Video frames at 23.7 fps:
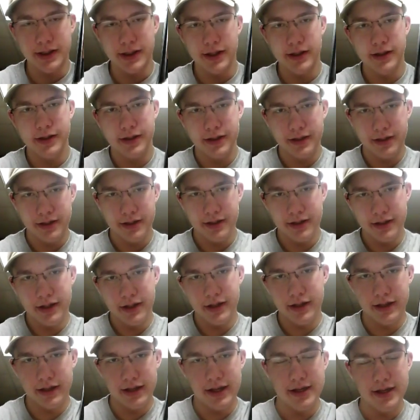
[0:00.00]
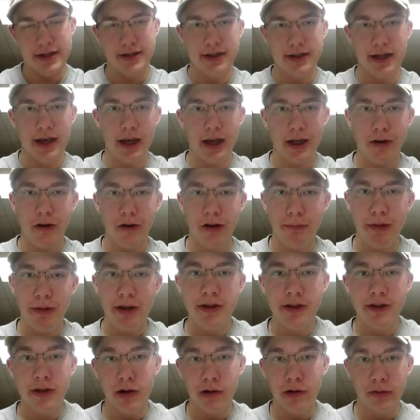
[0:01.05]
gun is not going to be
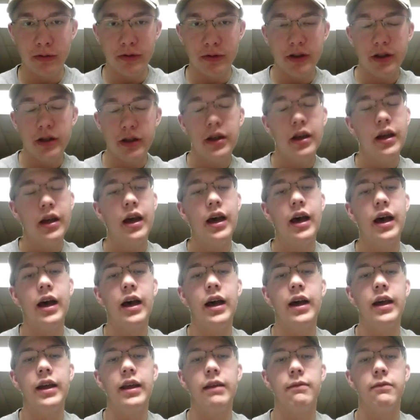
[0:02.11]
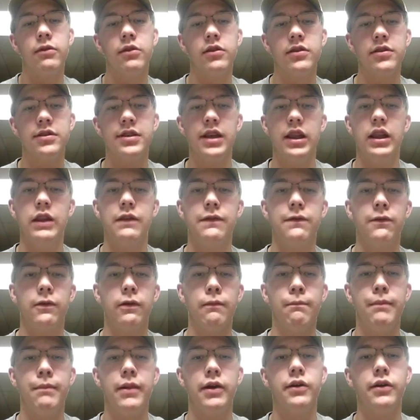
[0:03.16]
sold. I am going to sell it for
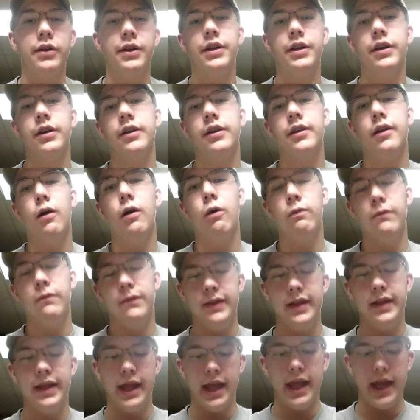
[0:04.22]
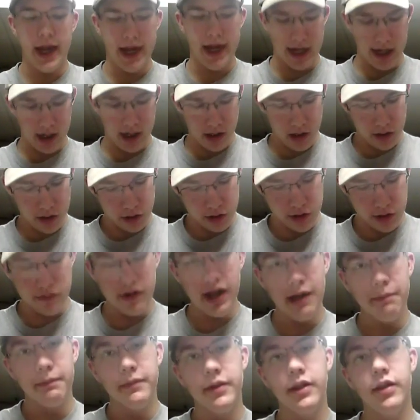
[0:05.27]
a better gun. Hopefully another
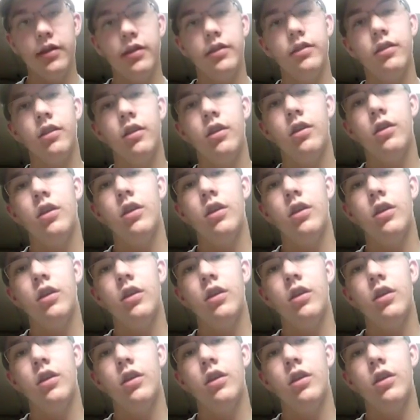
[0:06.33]
trap gun,